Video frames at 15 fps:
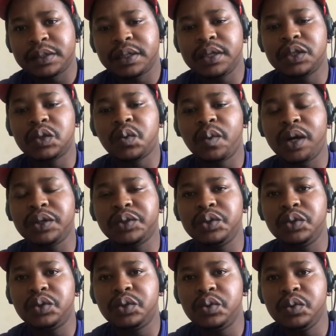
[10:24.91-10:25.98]
It's what you
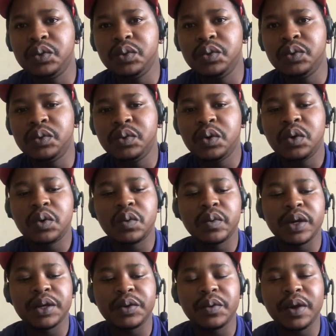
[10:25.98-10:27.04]
do
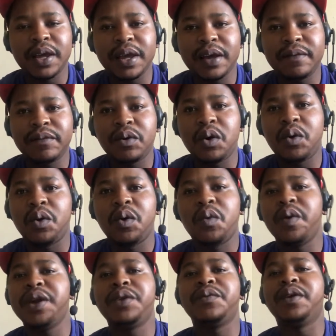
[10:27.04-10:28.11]
when you have or
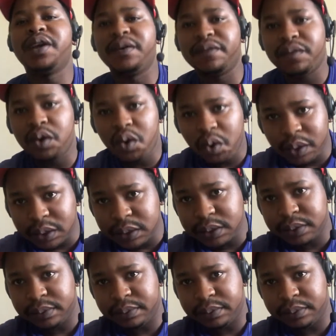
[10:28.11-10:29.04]
when you have not.